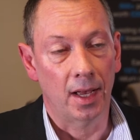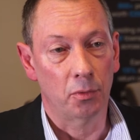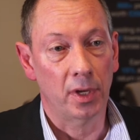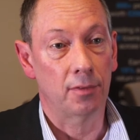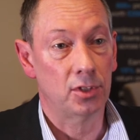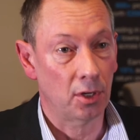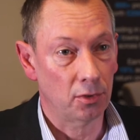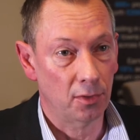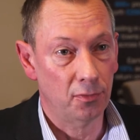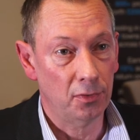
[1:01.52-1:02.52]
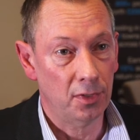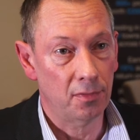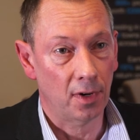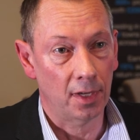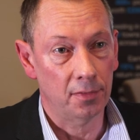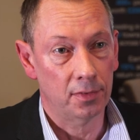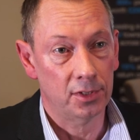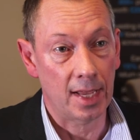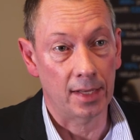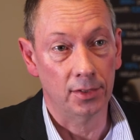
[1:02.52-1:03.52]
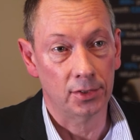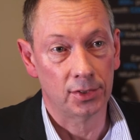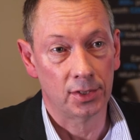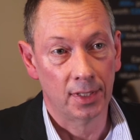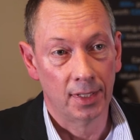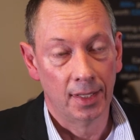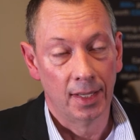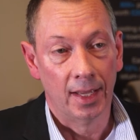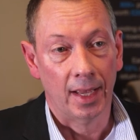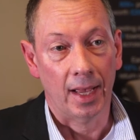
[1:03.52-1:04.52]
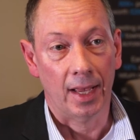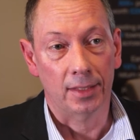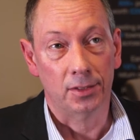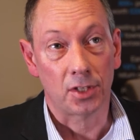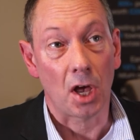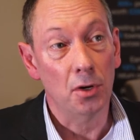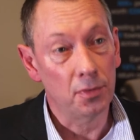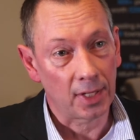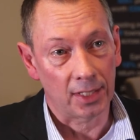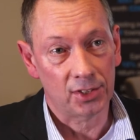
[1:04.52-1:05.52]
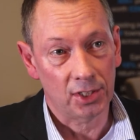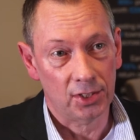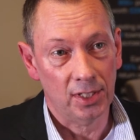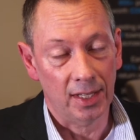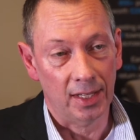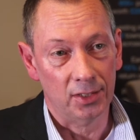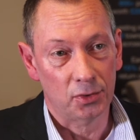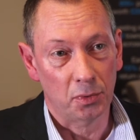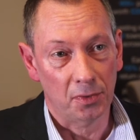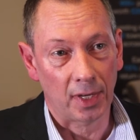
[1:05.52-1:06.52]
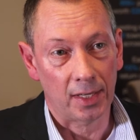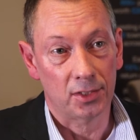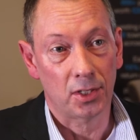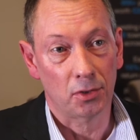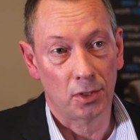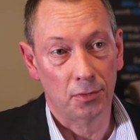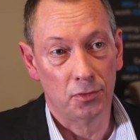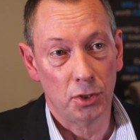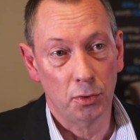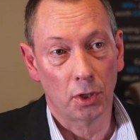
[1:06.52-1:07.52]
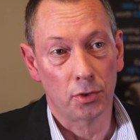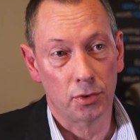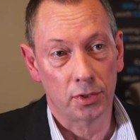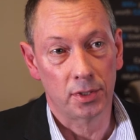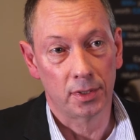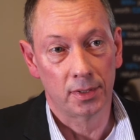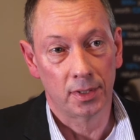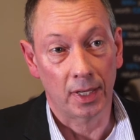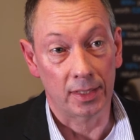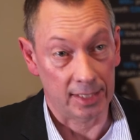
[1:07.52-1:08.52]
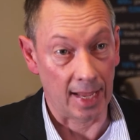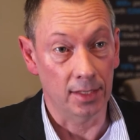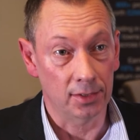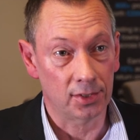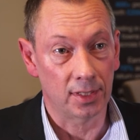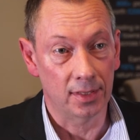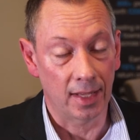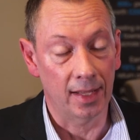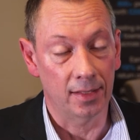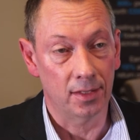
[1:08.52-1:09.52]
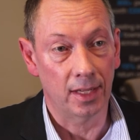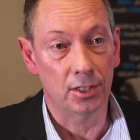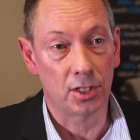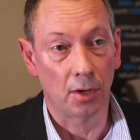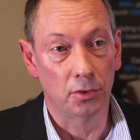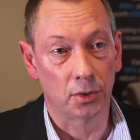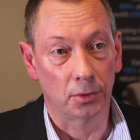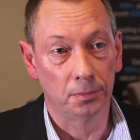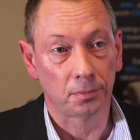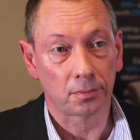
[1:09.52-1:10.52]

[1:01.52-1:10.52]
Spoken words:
We have a total of 55 tenants, and over that 6 years we've had a total of 200 tenants in total,